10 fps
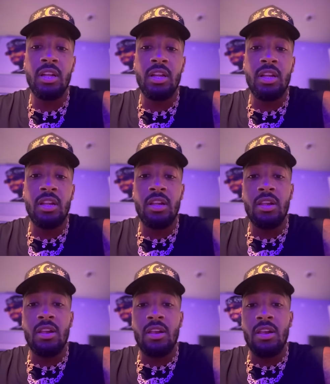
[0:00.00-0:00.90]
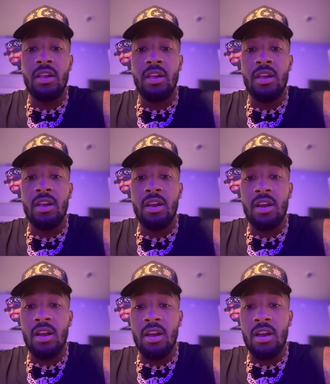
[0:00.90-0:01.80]

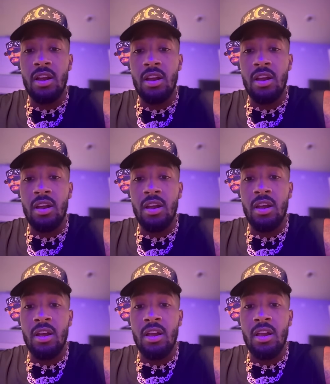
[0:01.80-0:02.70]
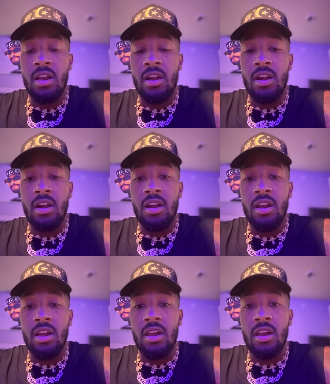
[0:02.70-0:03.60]

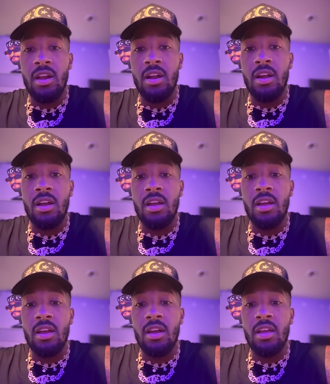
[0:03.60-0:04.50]
(no one is talking)